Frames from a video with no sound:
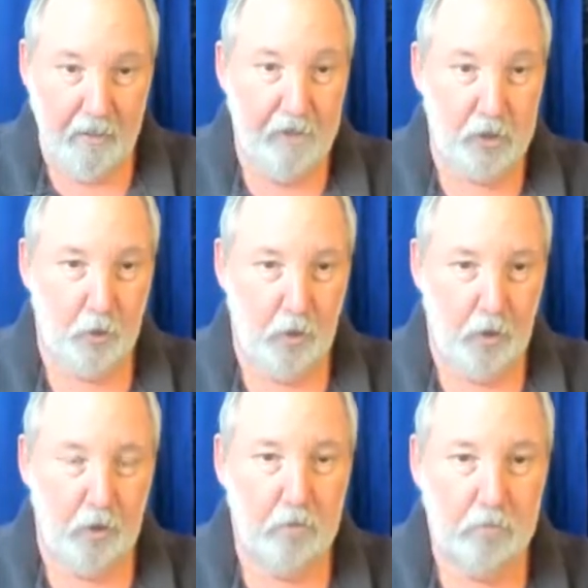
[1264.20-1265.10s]

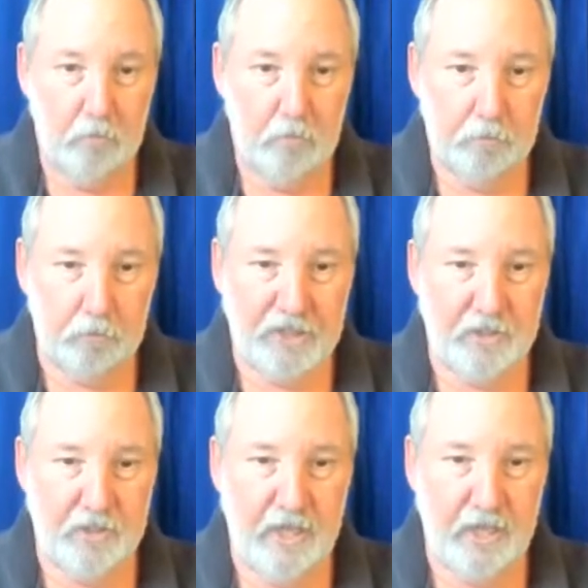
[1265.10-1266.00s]
visual
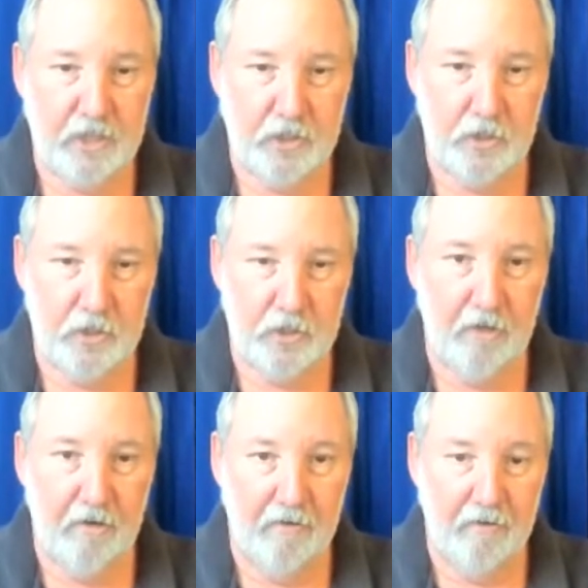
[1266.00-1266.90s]
presentations
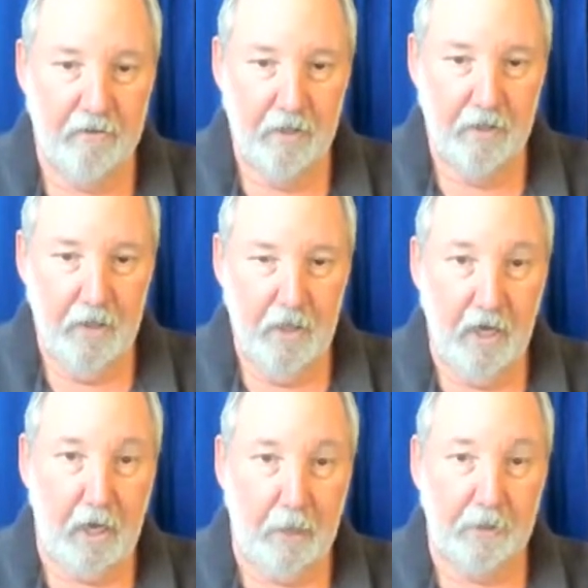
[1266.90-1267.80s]
of a
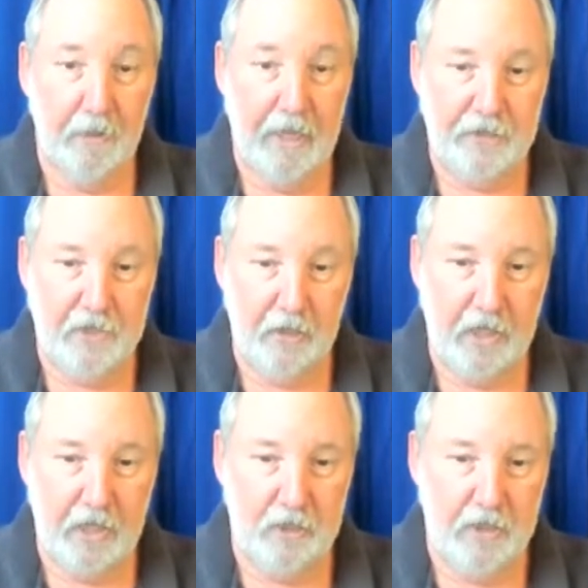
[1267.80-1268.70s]
couple links that'll
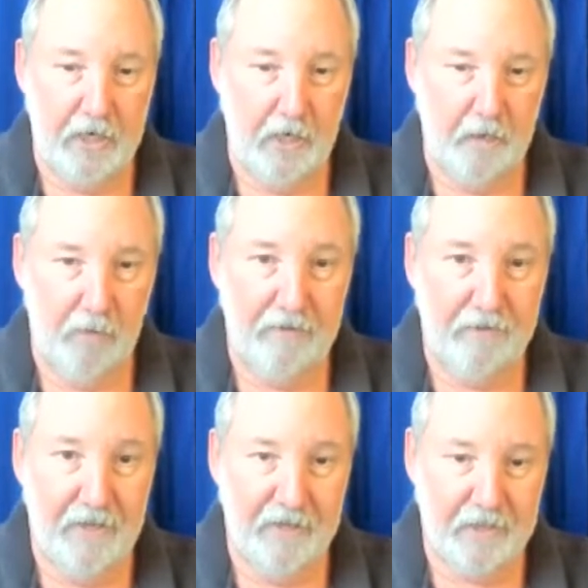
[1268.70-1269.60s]
get you there
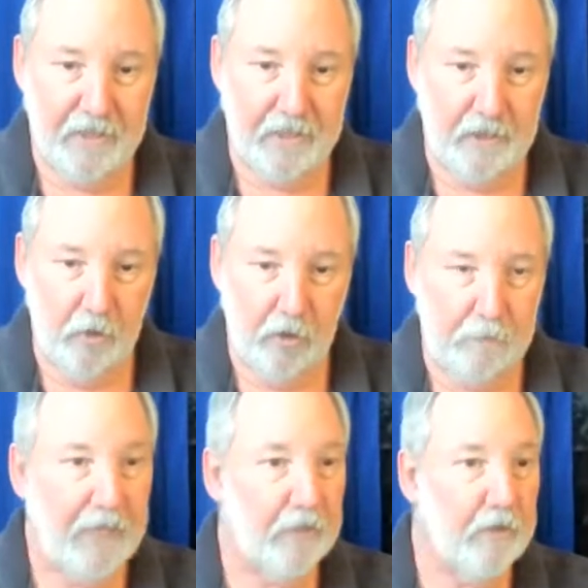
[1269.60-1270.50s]
as I tell you all
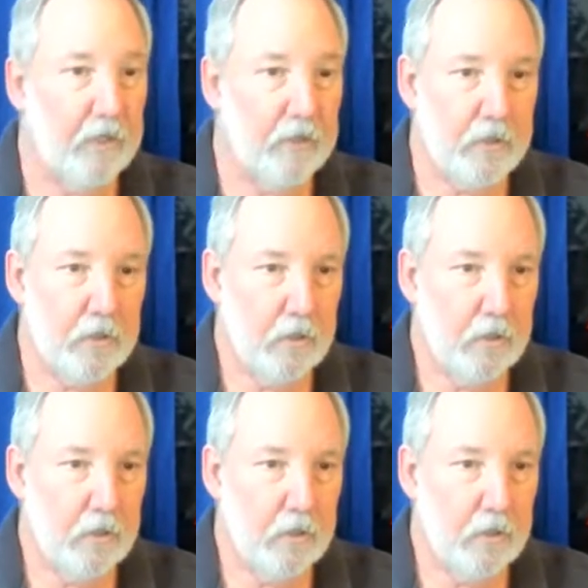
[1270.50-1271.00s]
about this.